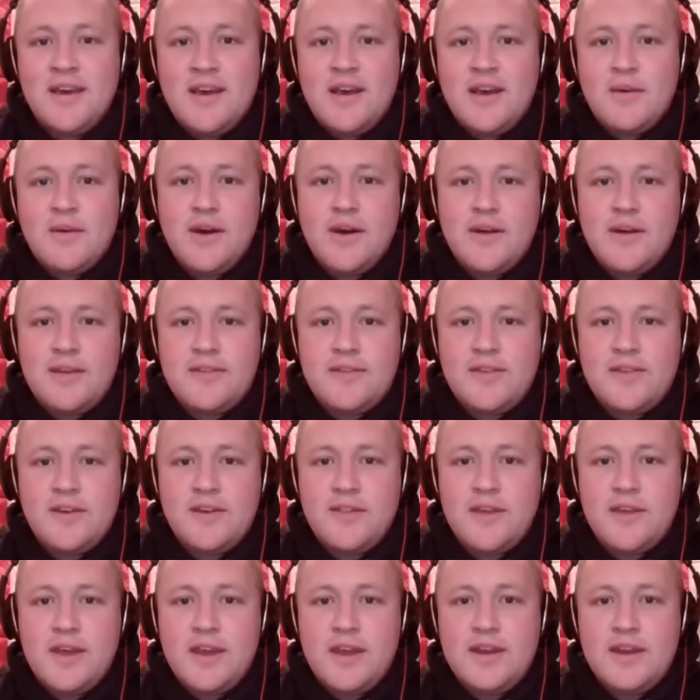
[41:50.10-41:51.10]
Well,
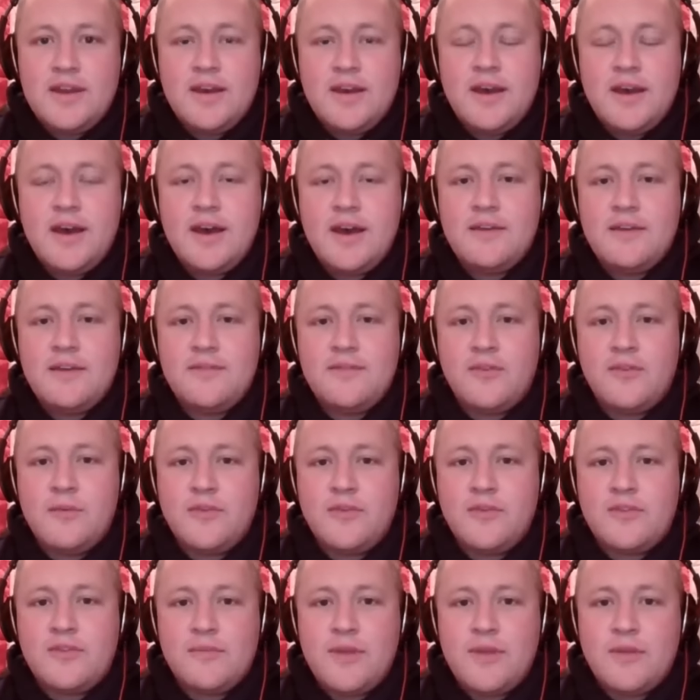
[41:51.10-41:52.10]
until then, for
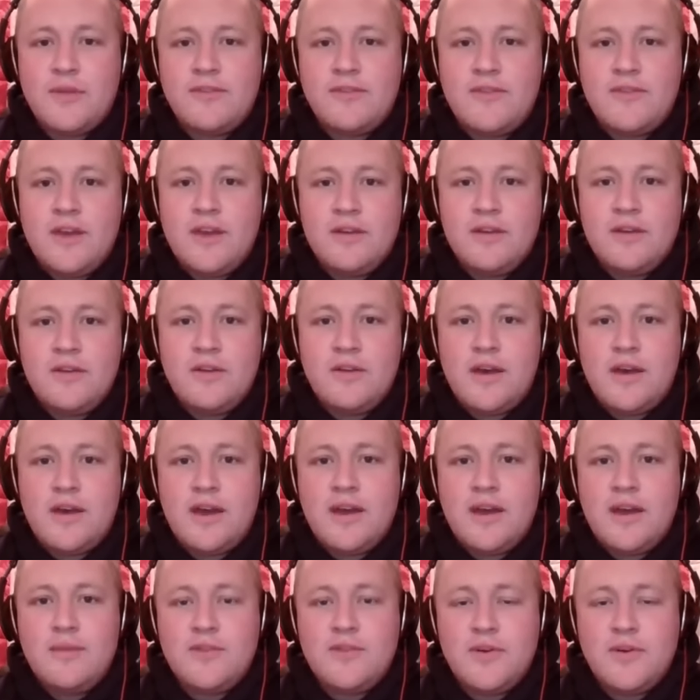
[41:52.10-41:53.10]
Mr. Mike McDaniel,
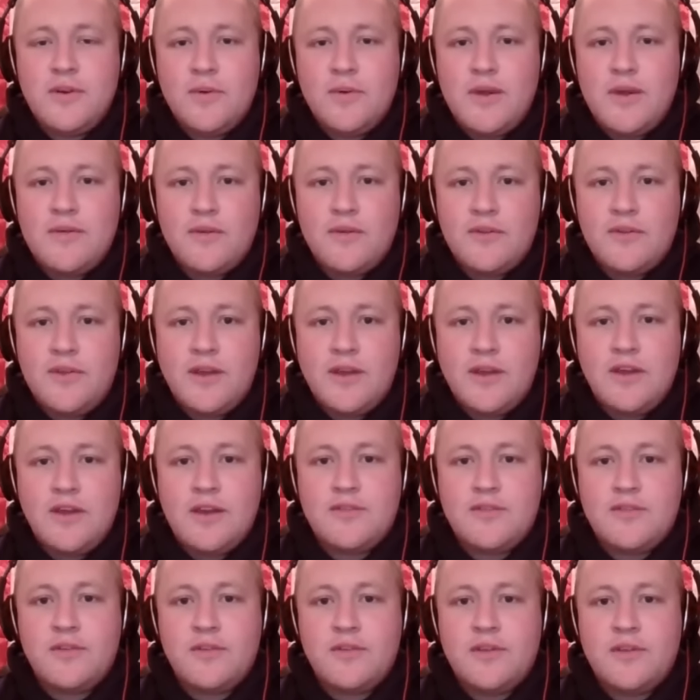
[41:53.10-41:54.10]
I am Joey Weaver. Thank you
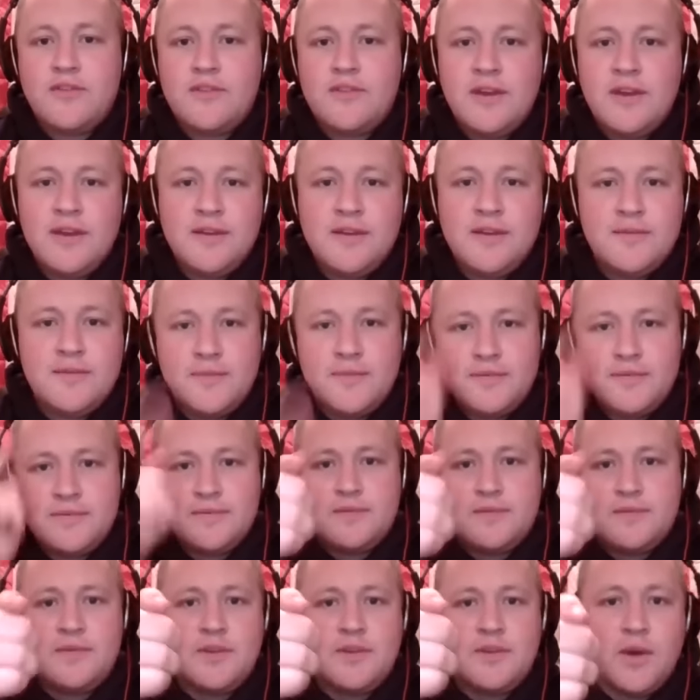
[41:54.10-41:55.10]
guys for listening.
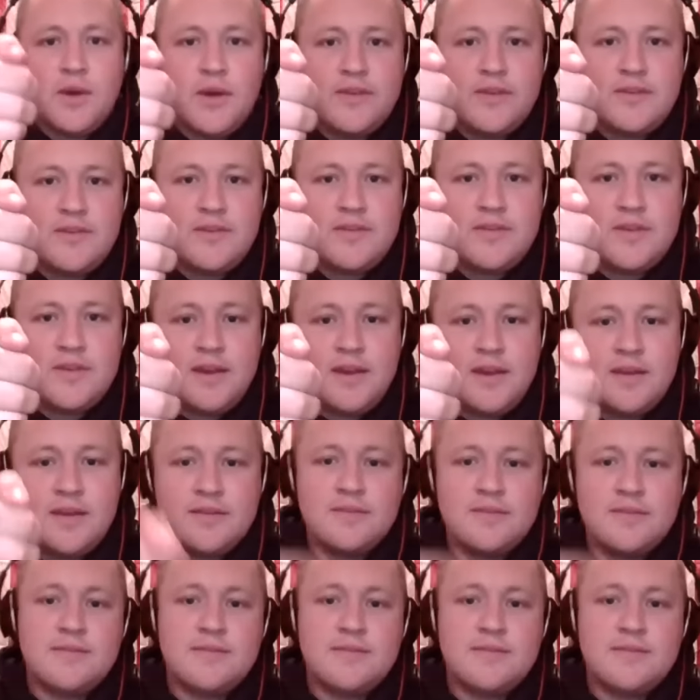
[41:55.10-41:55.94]
Go ACC.